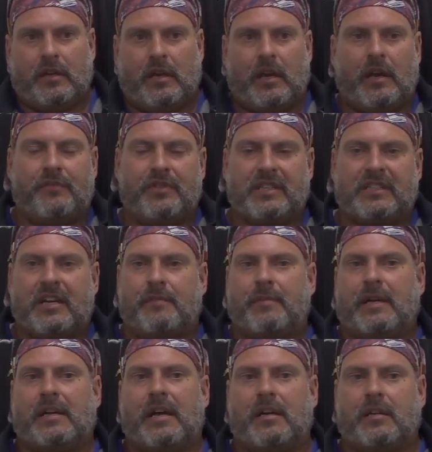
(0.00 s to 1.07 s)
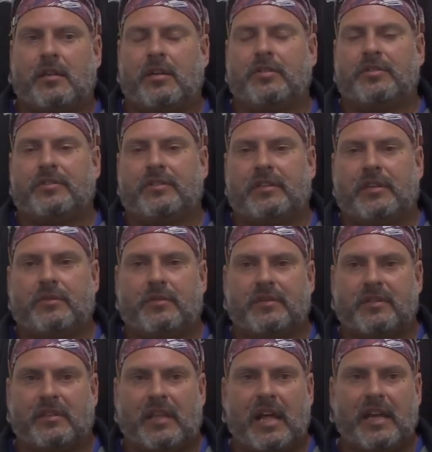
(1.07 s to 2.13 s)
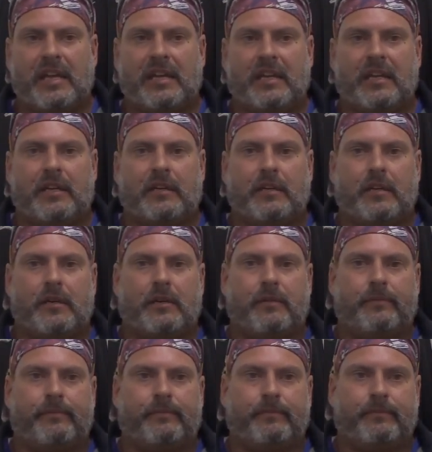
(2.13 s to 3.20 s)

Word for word: every time I got closer, there was a light, and um,